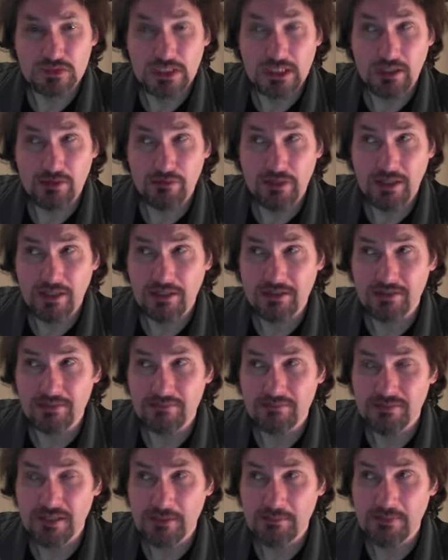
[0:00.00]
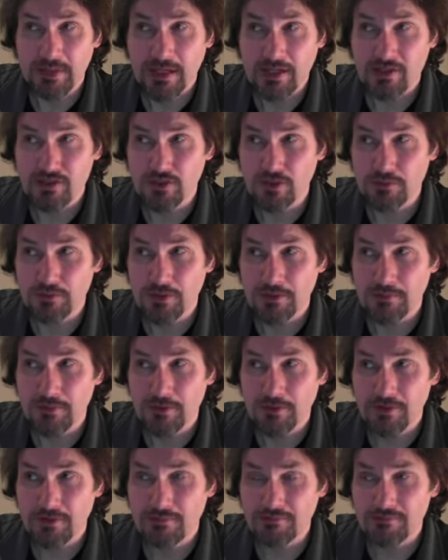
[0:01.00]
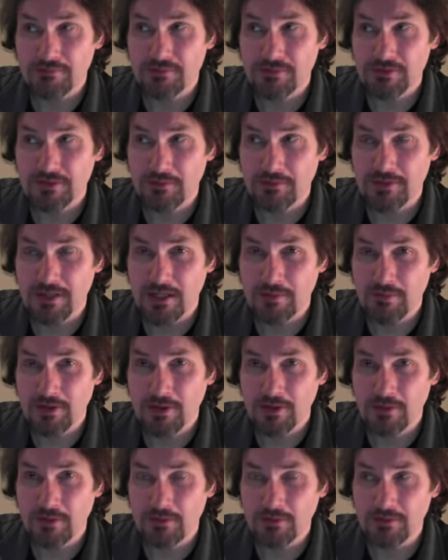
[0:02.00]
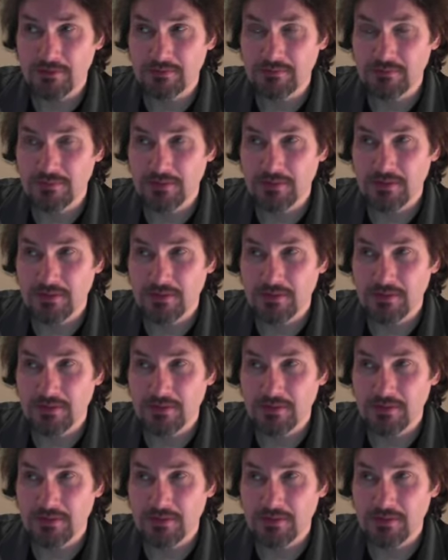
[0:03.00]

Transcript: I read a Deepak Chopra book some time ago and